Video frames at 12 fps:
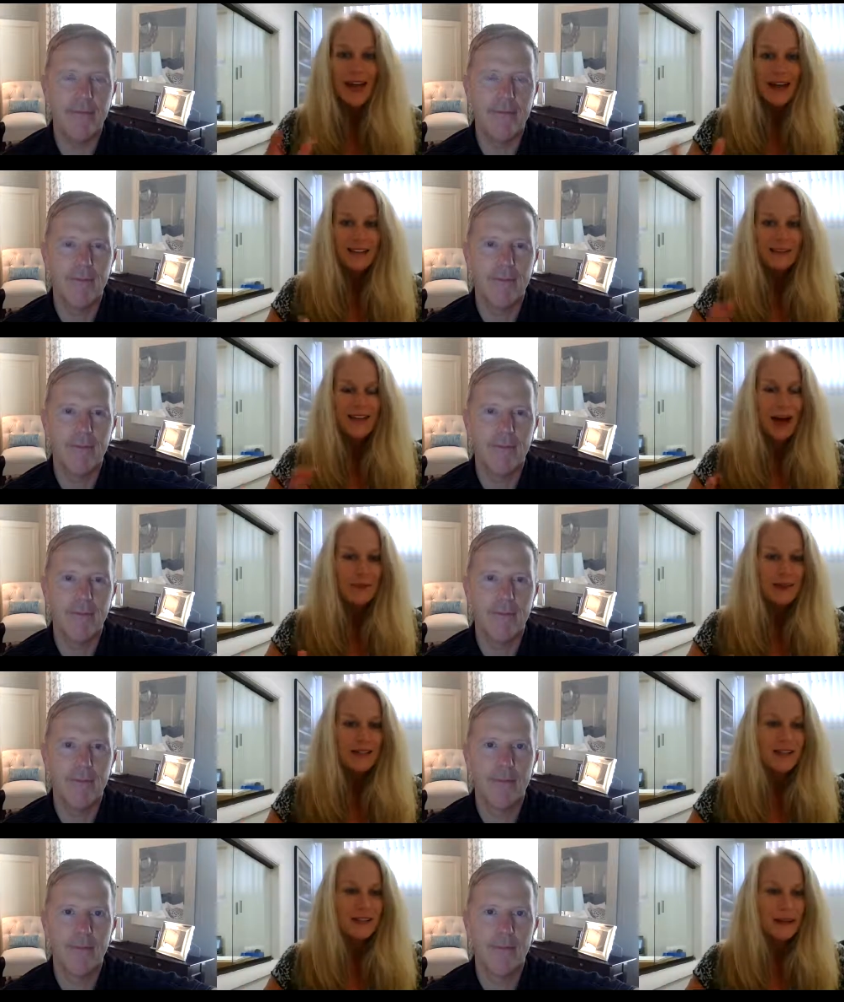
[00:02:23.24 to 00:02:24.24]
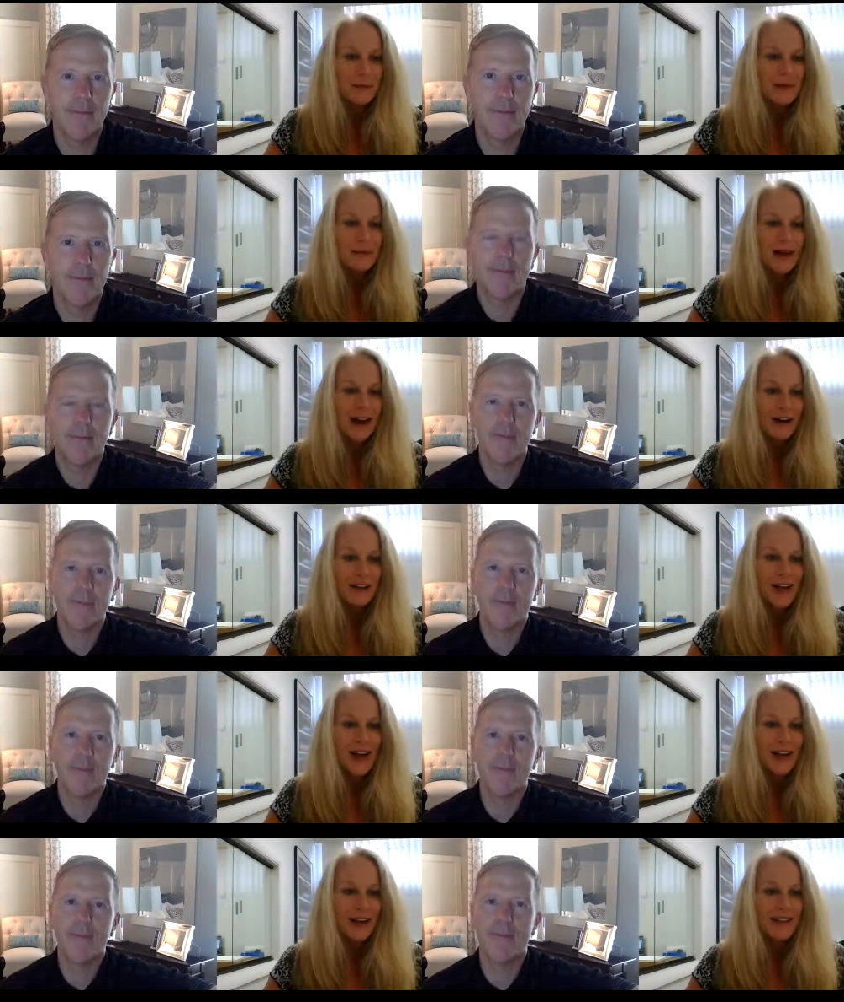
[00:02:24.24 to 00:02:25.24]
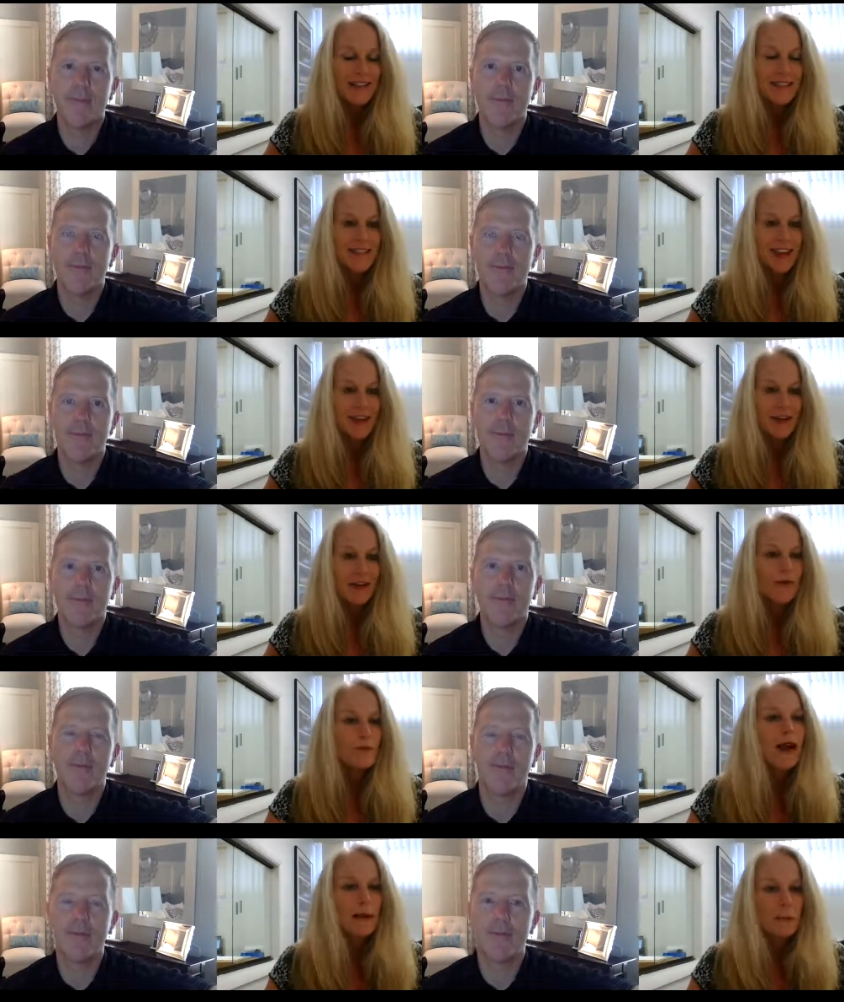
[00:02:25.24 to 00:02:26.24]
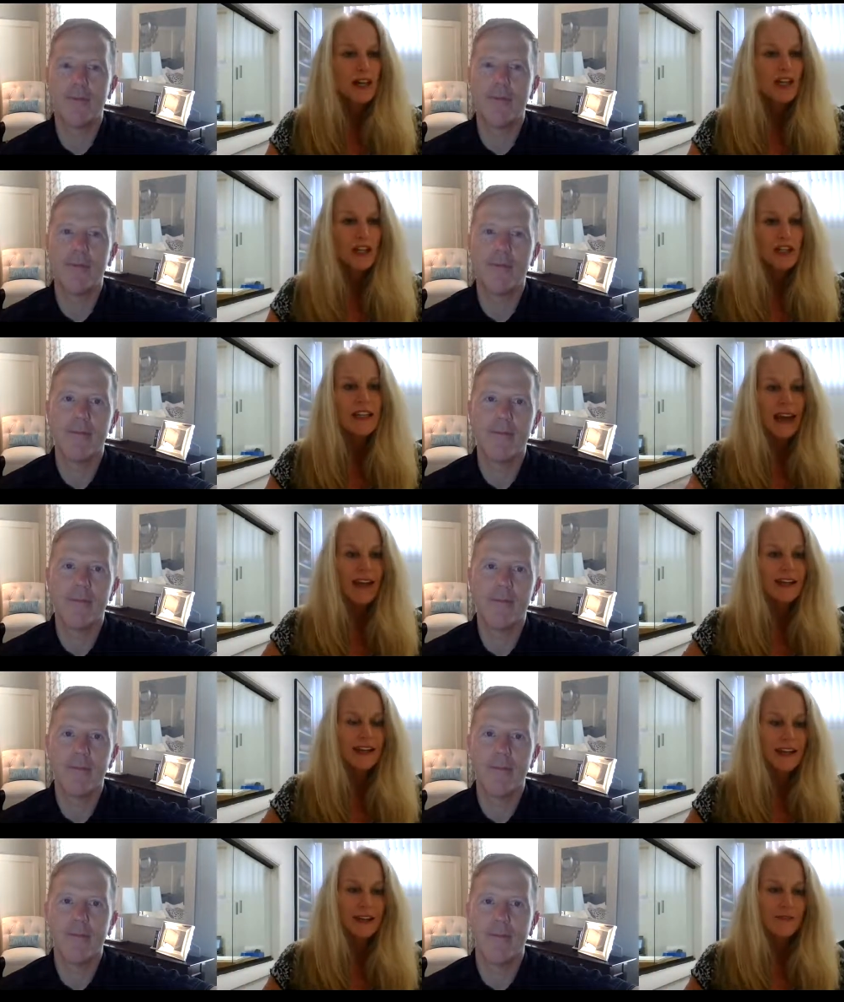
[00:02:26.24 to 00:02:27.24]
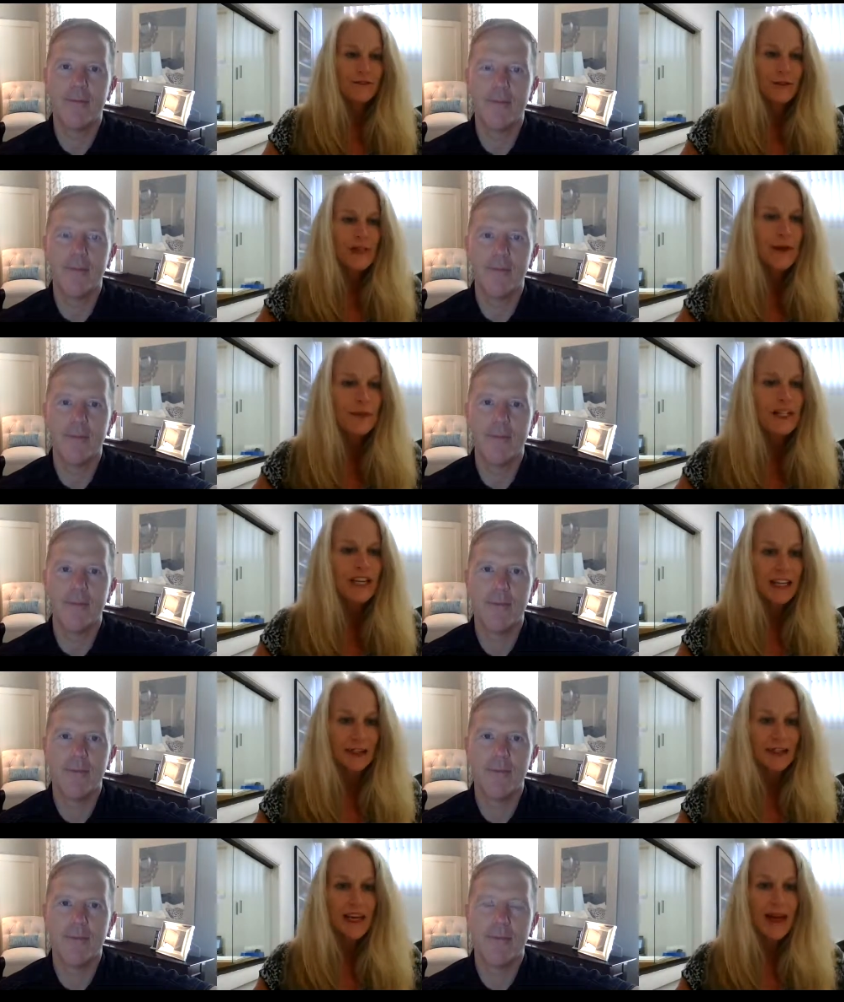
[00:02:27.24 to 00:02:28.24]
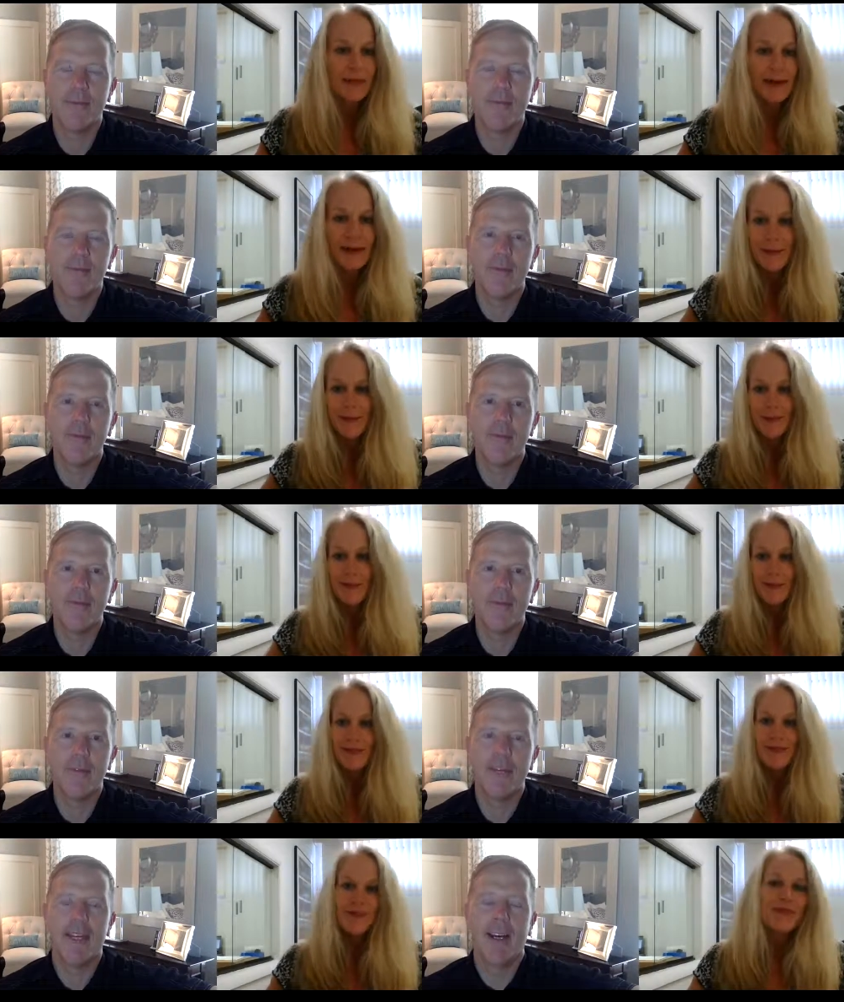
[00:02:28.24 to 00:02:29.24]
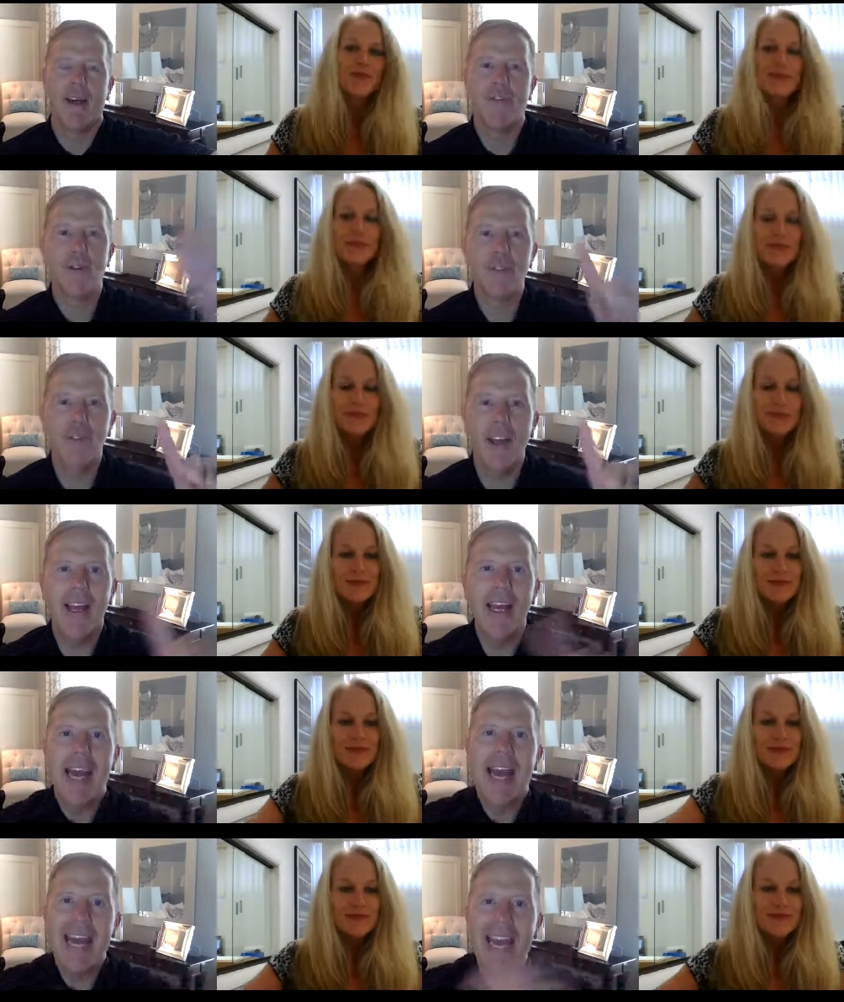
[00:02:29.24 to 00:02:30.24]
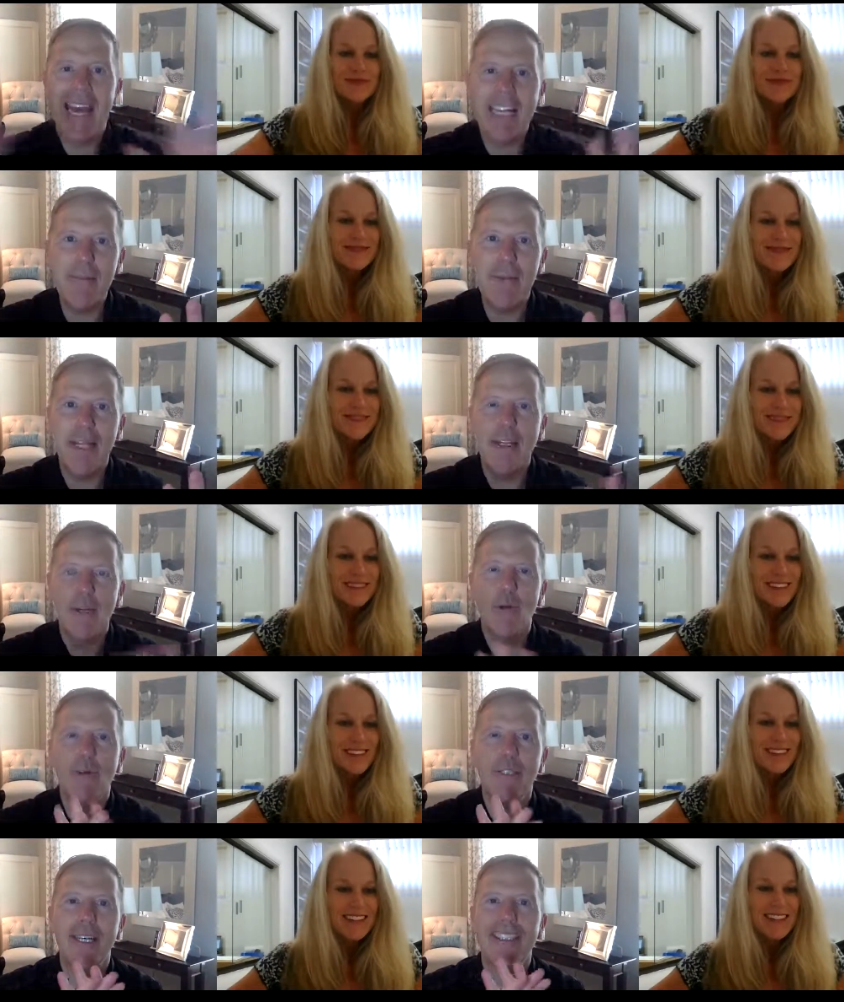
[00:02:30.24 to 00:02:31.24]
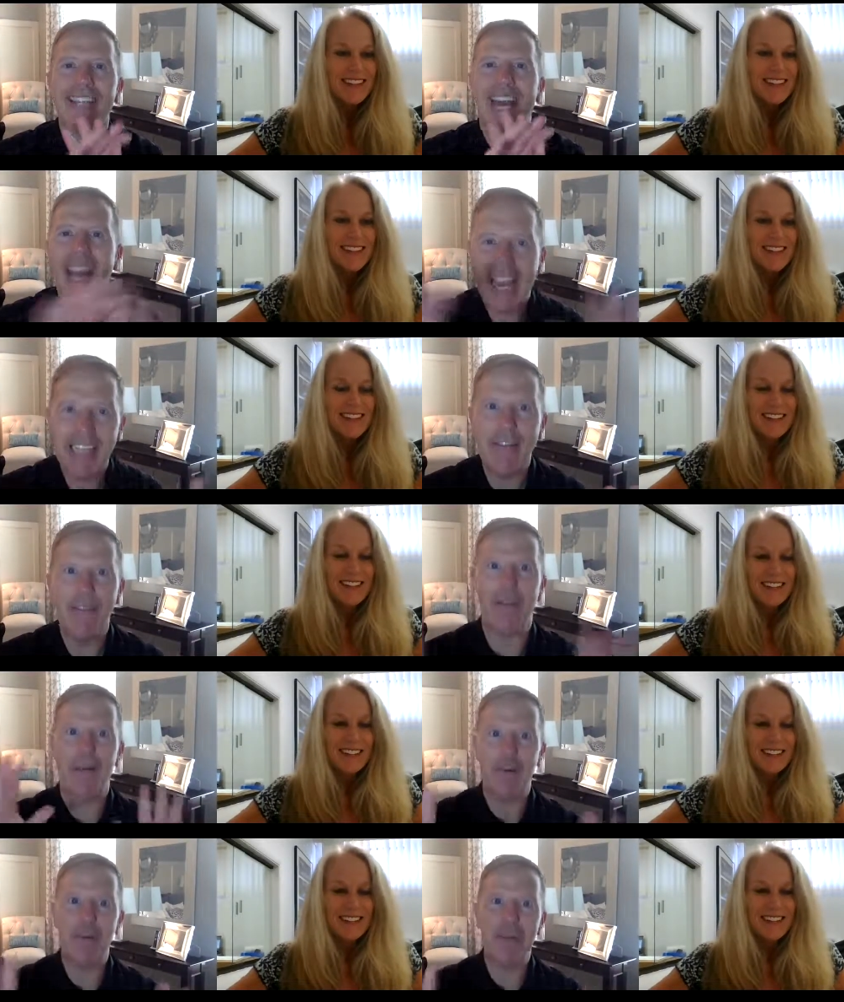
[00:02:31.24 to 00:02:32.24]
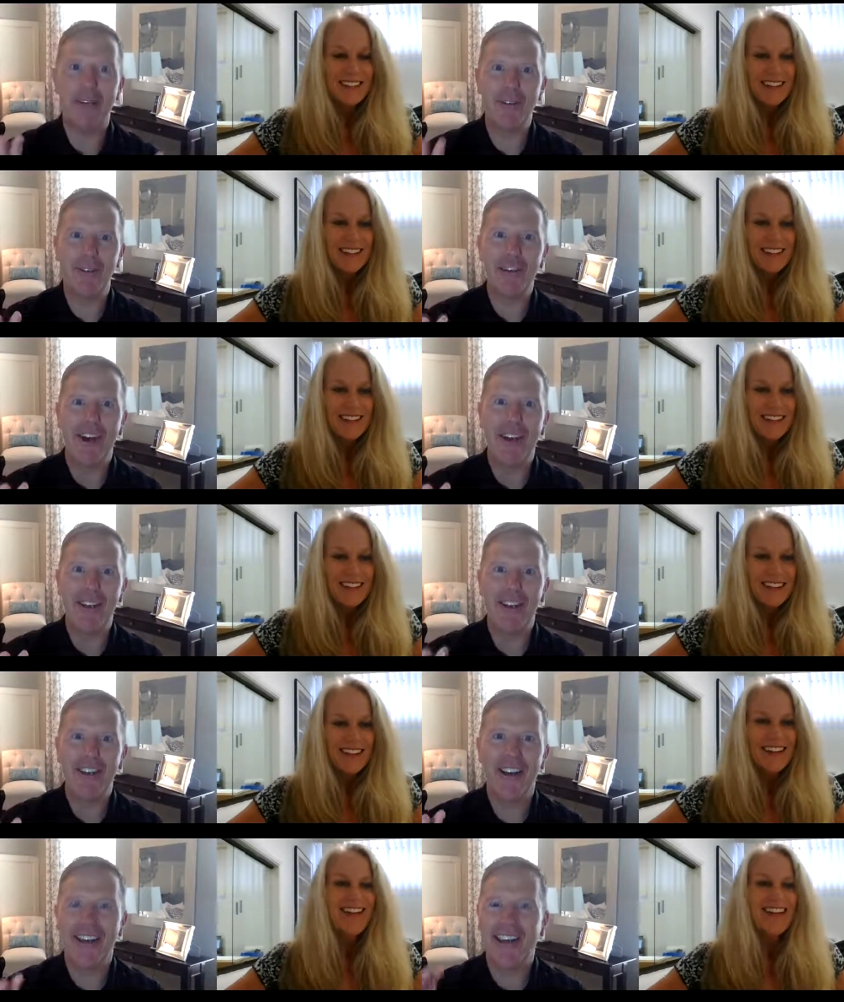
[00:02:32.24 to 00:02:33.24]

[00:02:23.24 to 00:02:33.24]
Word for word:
Speaker 1: that topic's going to be about and uh, who might be a good candidate for that particular topic
Speaker 2: First of all, anybody who does anything could be a good con- a